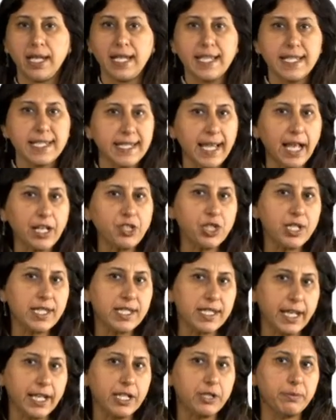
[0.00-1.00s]
Such a
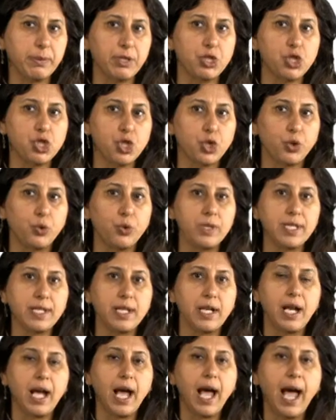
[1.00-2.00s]
statement shows
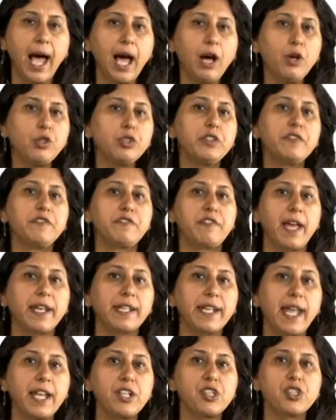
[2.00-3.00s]
how the
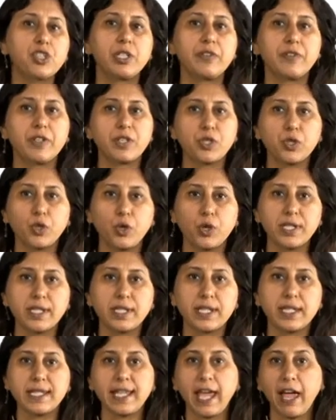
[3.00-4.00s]
financial
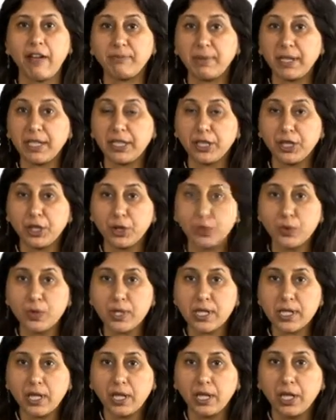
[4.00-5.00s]
resources have been
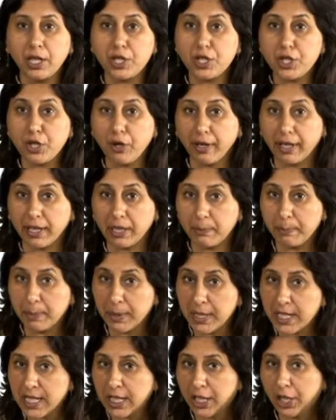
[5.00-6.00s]
used during a
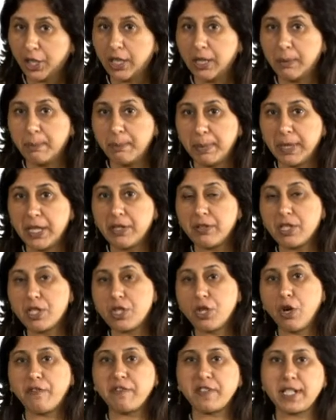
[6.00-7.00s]
particular
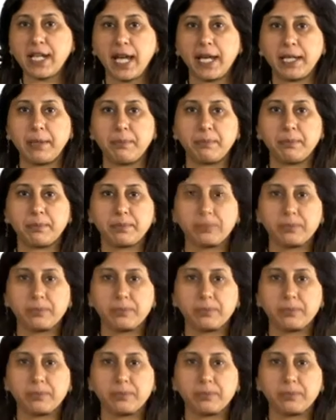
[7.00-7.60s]
period of time.